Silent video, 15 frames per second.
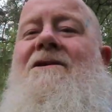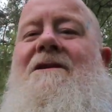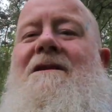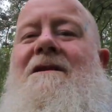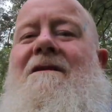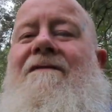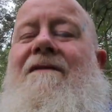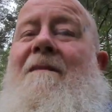it's
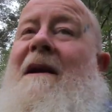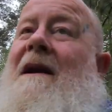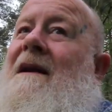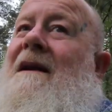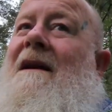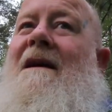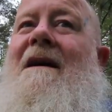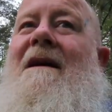just, for
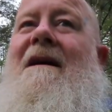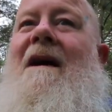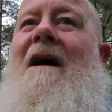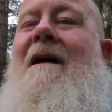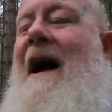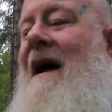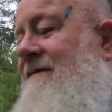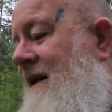me,
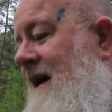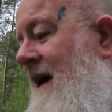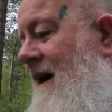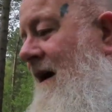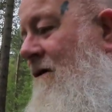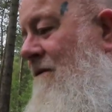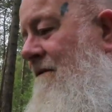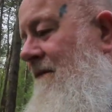I have to get
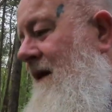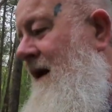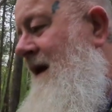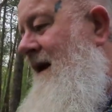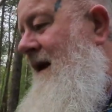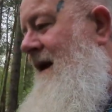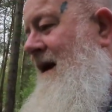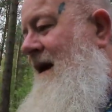out,
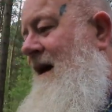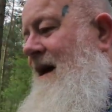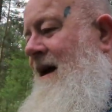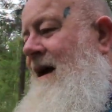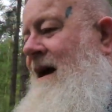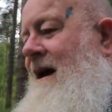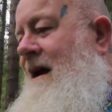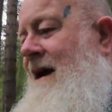
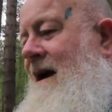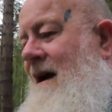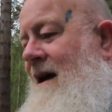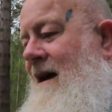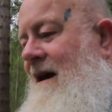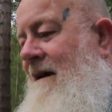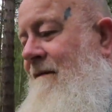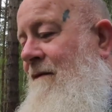
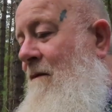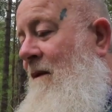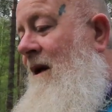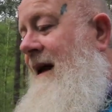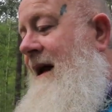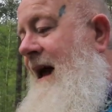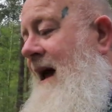if and when I